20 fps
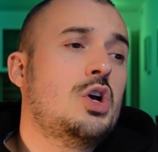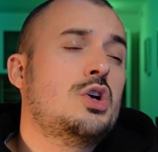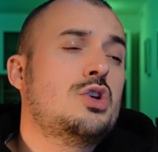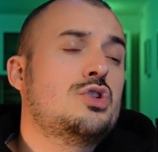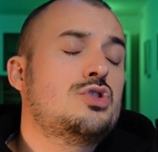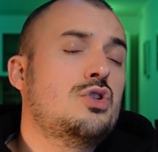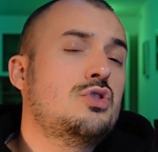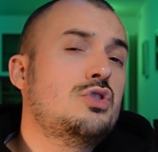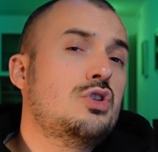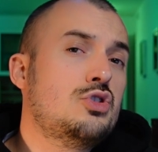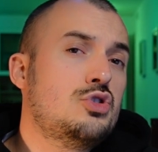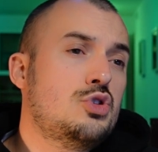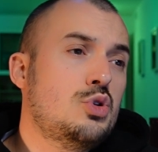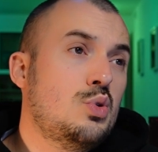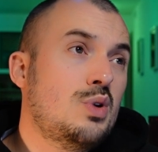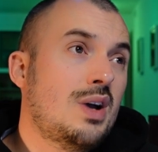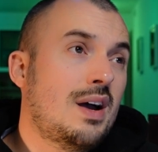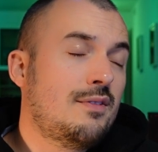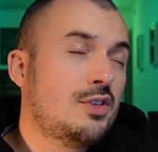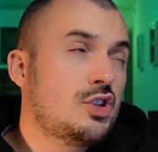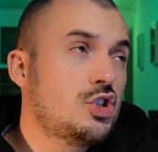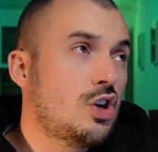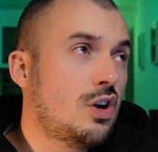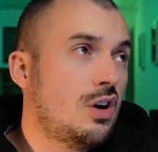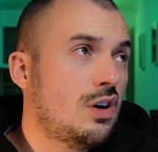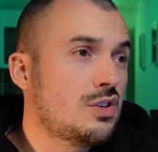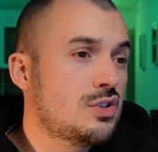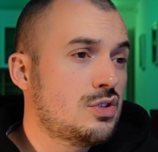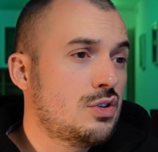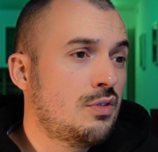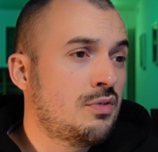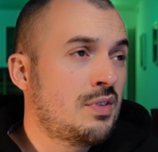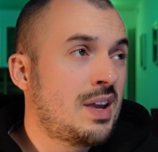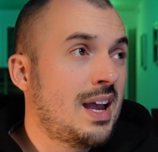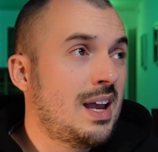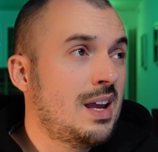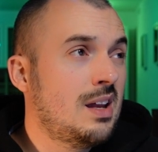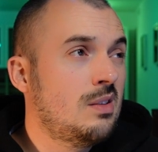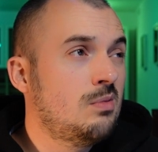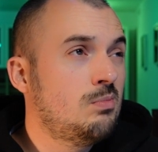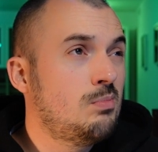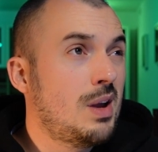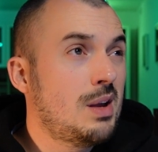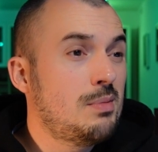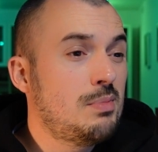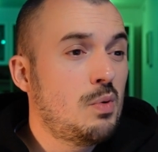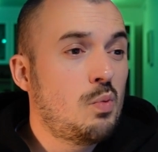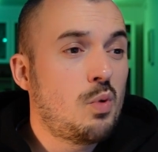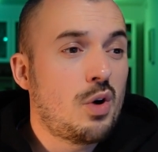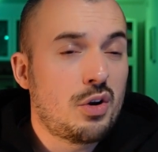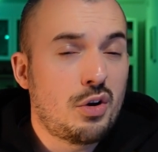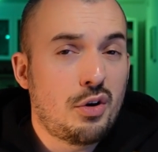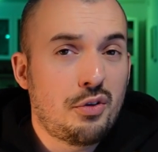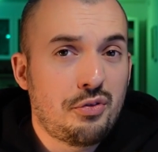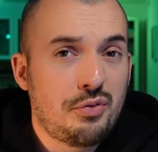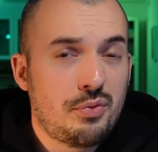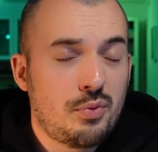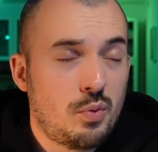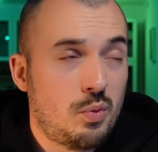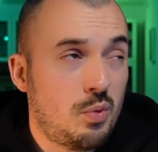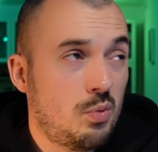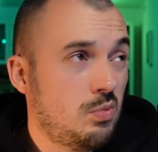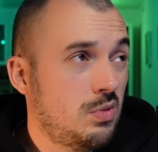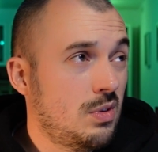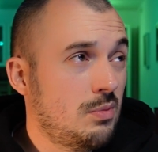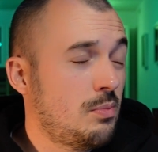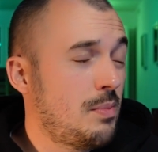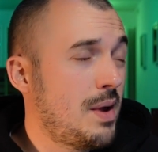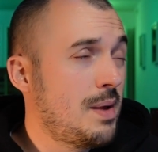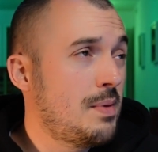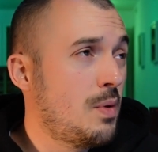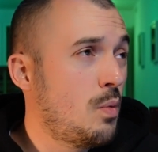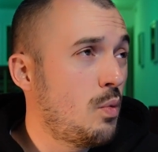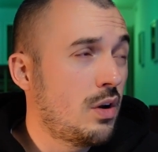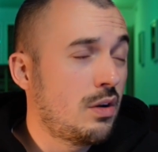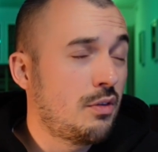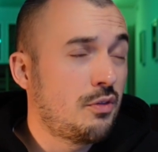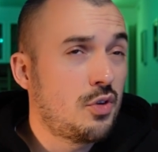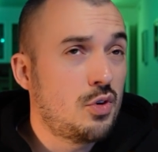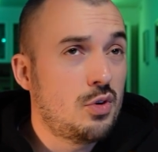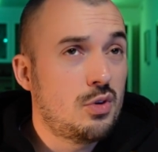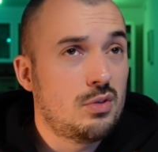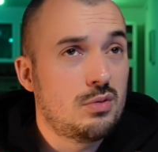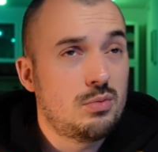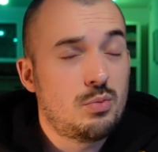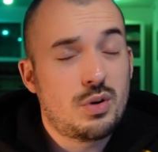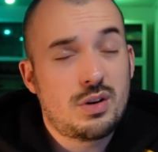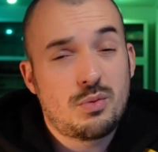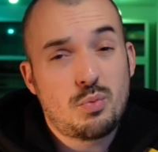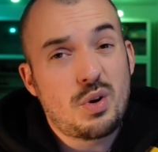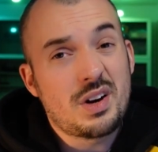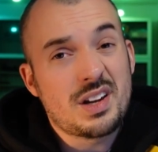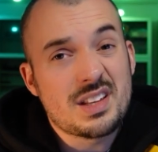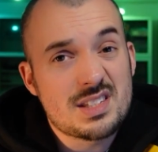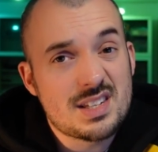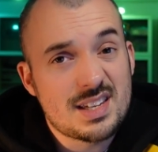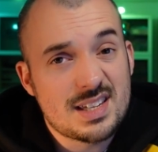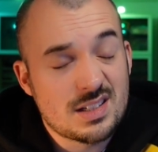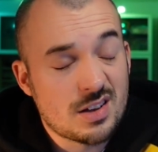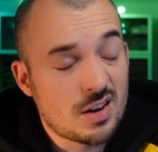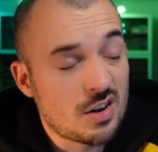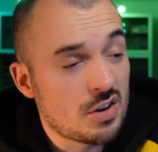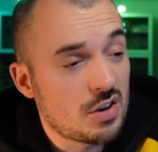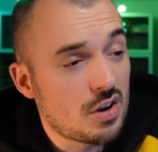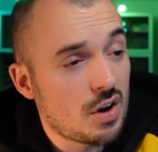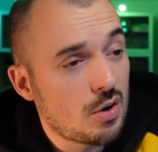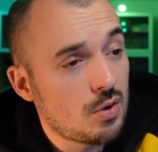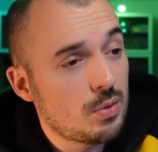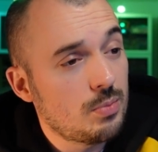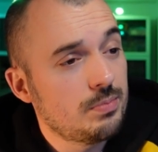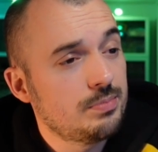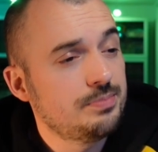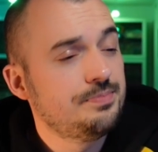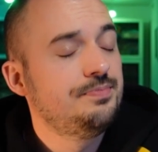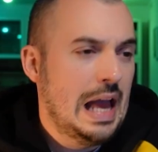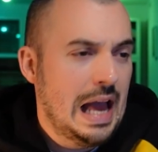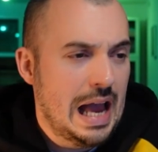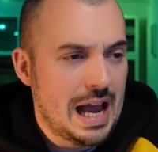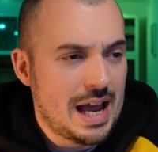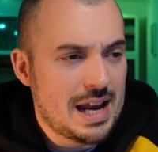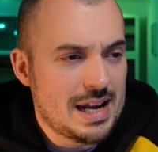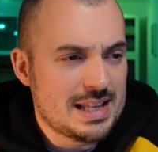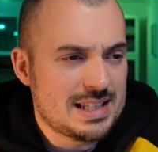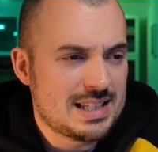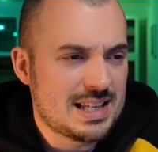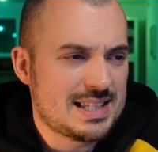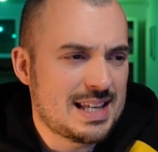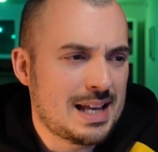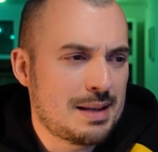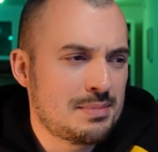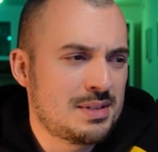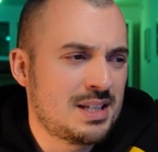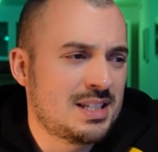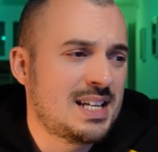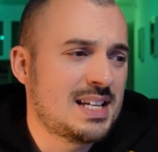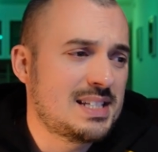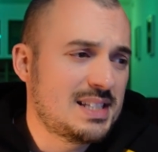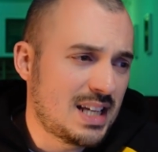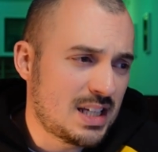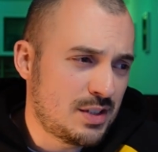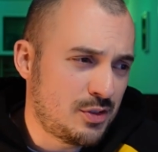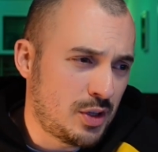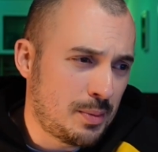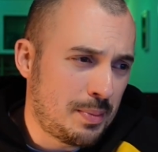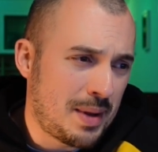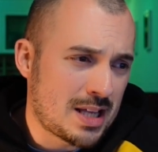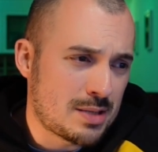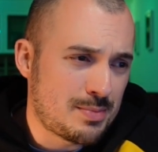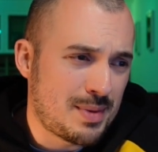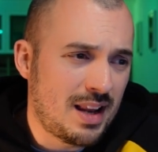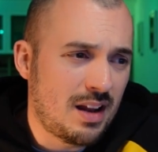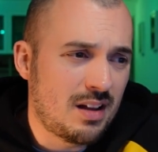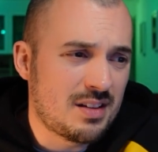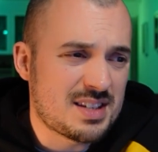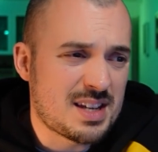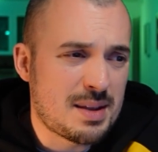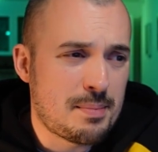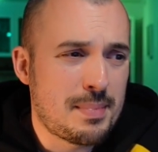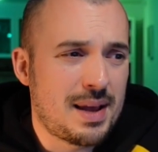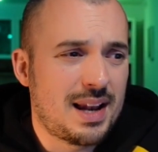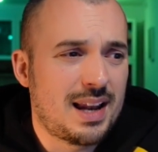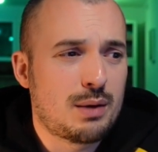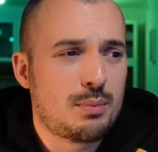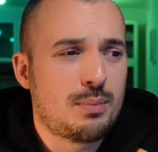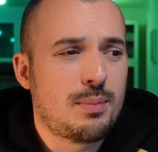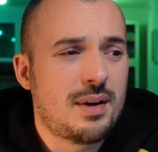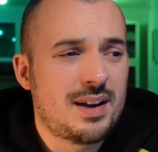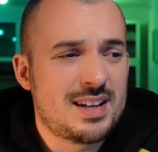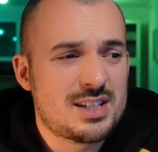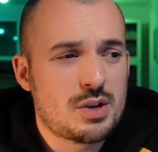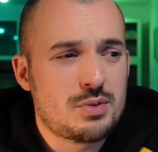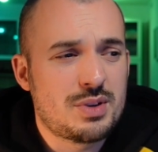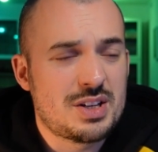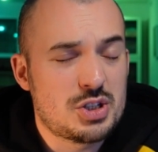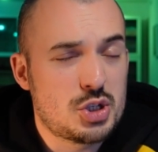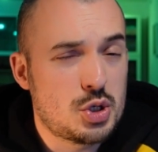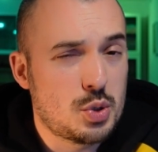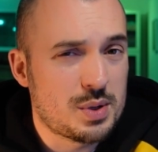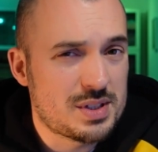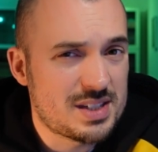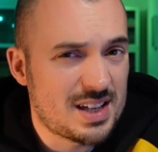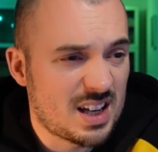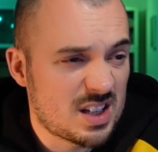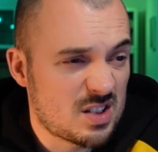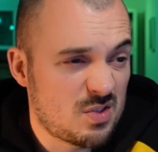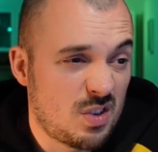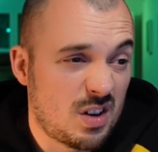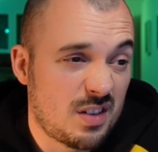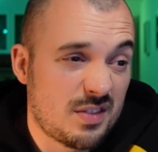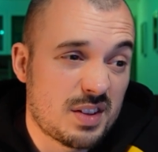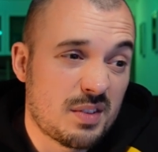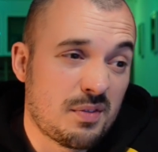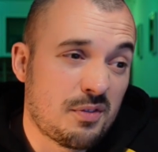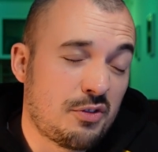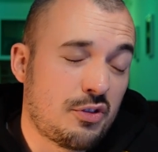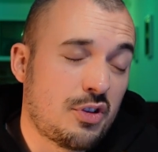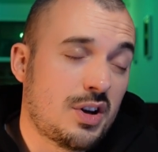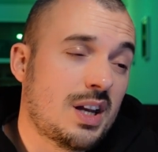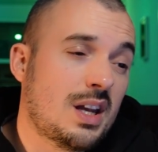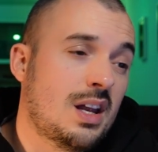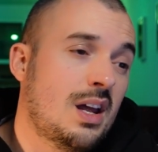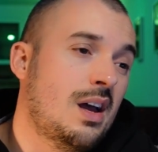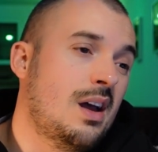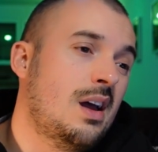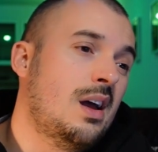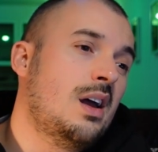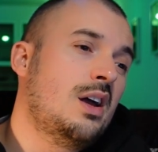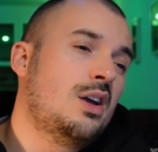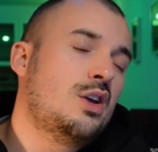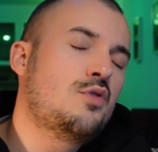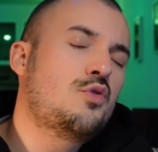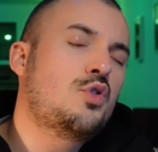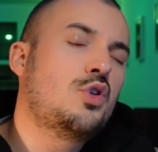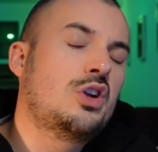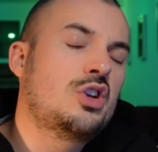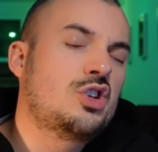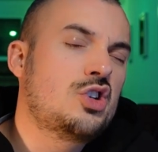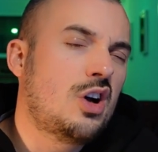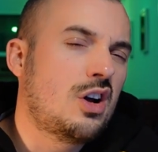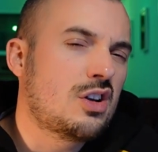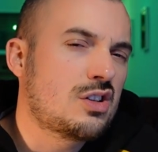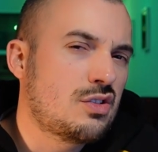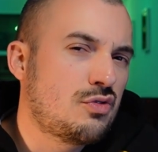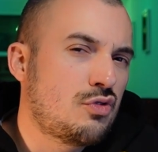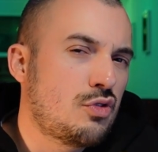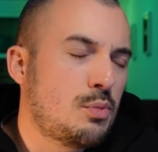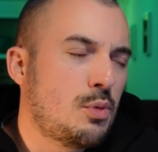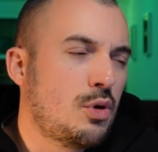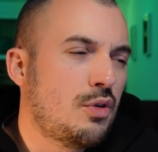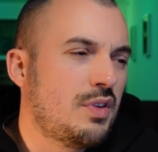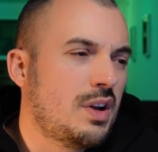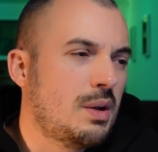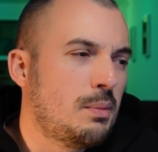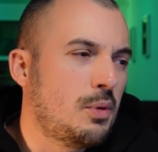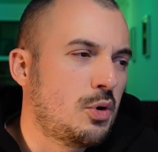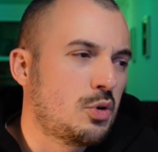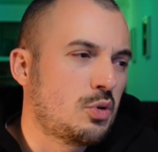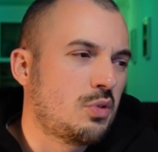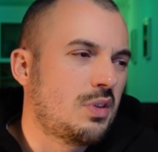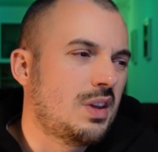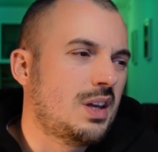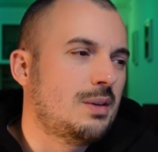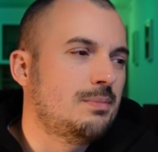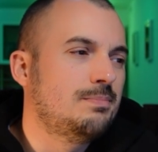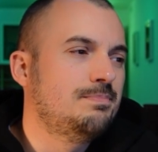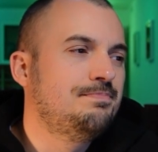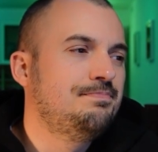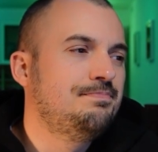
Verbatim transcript: So you do have a chance of getting maybe one off, maybe one of your, one, one intercessor can go. And it's the same statistics for the Plasmic Lance in melee, but it's only 2 attacks rather than 3. You've got a chance of removing a model there.